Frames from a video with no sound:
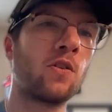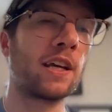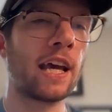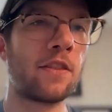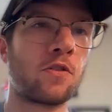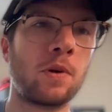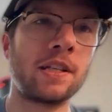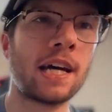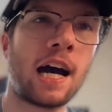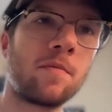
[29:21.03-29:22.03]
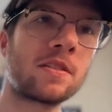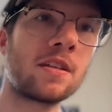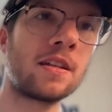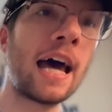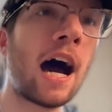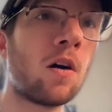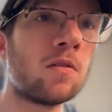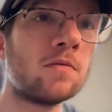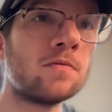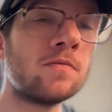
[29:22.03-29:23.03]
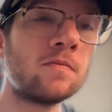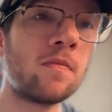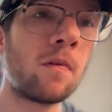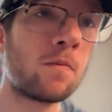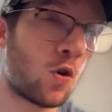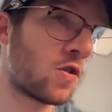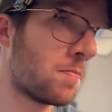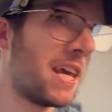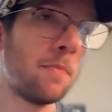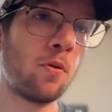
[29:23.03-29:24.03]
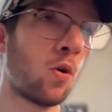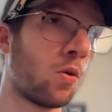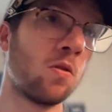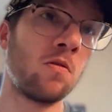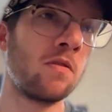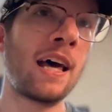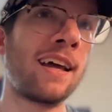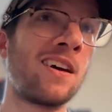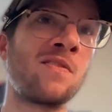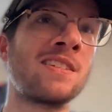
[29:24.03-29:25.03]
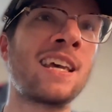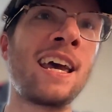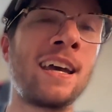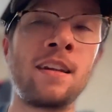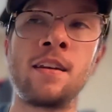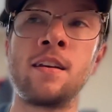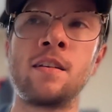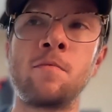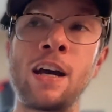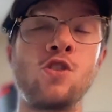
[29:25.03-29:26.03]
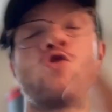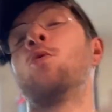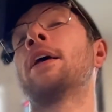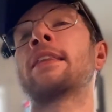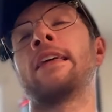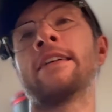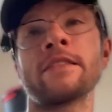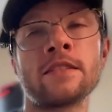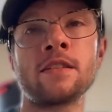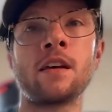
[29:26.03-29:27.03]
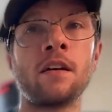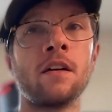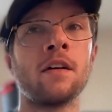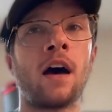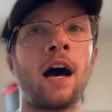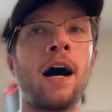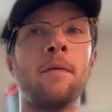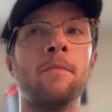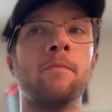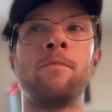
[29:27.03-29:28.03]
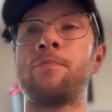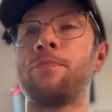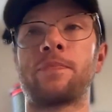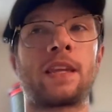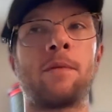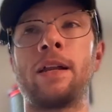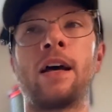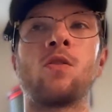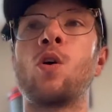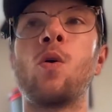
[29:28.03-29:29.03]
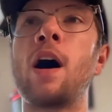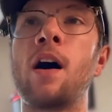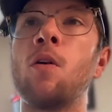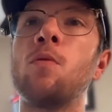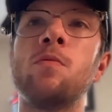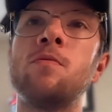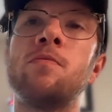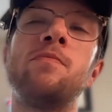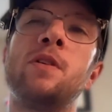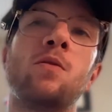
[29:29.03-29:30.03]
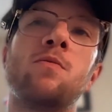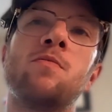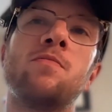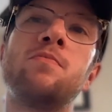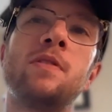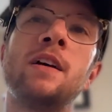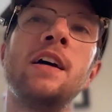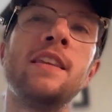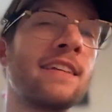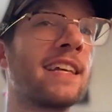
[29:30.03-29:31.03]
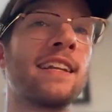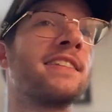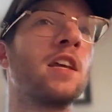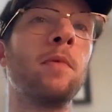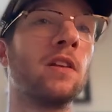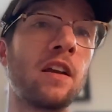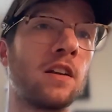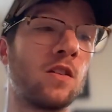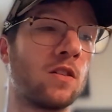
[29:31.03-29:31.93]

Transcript: again 3 times. Now, there's people that have said by doing this, I don't know how, they said it stimulated,